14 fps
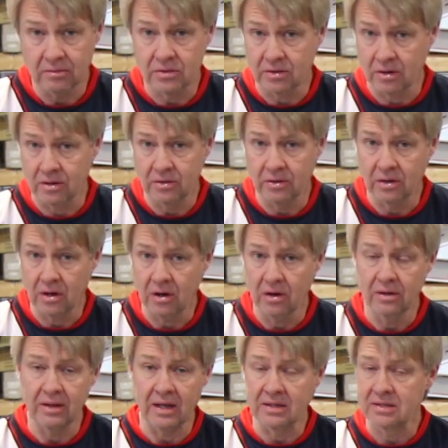starting to occur
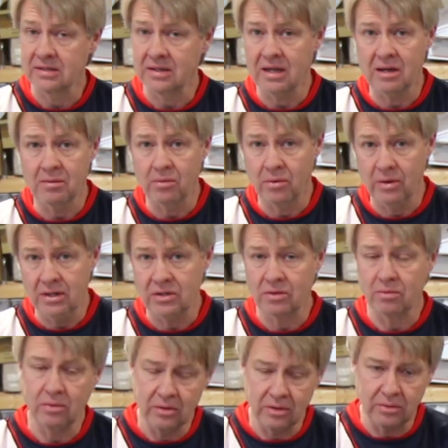in that same
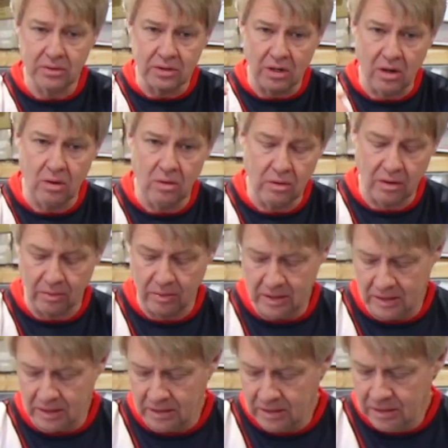region where there was a hole
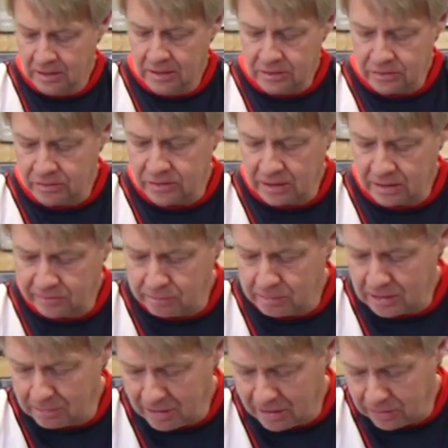already. So instead of it
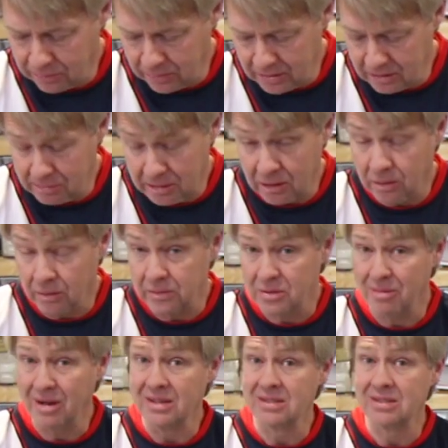being about a 3 dB hole, there's
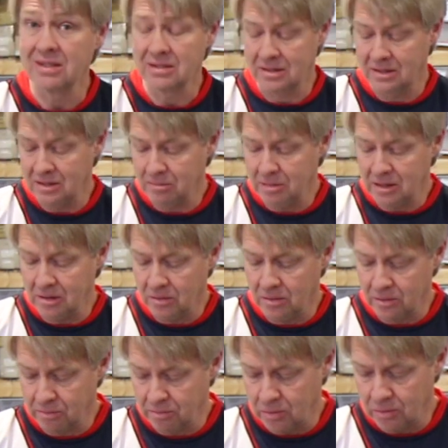about a 6 dB hole
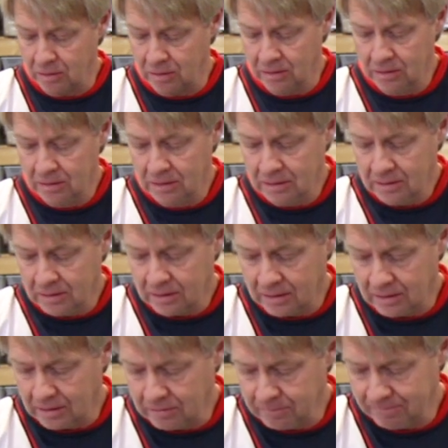or more,
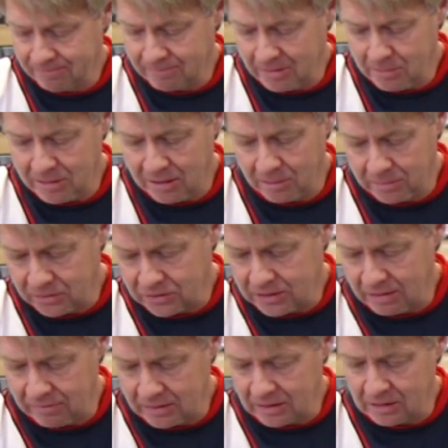maybe almost
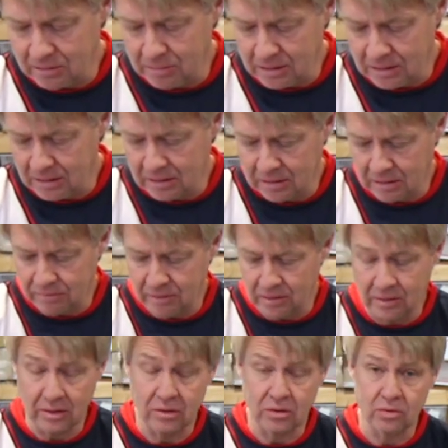7 dB if you
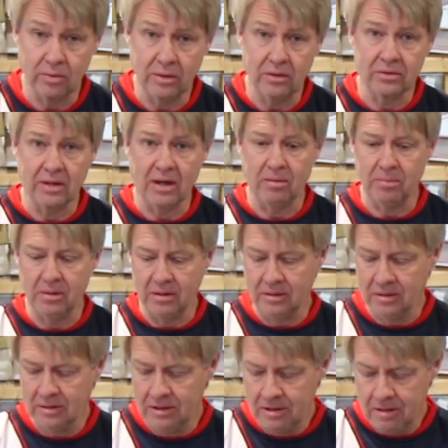look at the tweeter's output